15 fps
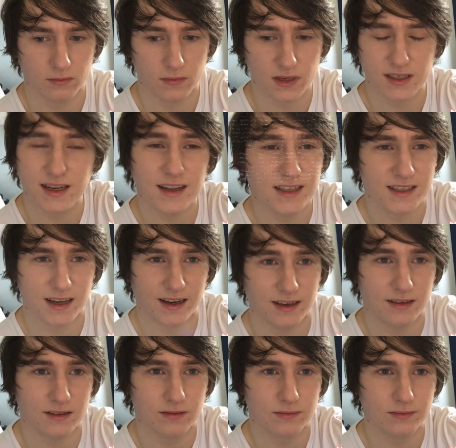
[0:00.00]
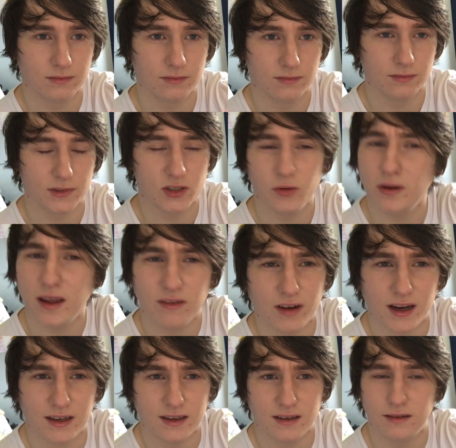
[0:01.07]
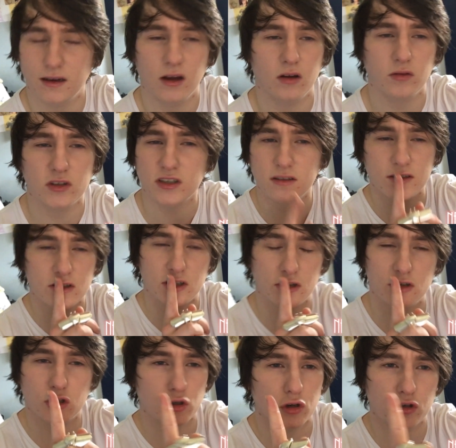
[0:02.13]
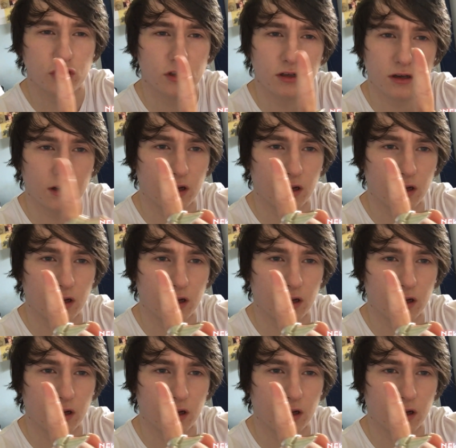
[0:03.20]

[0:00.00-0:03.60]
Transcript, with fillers: Stay inside. Don't get ready. No, just shush, shush.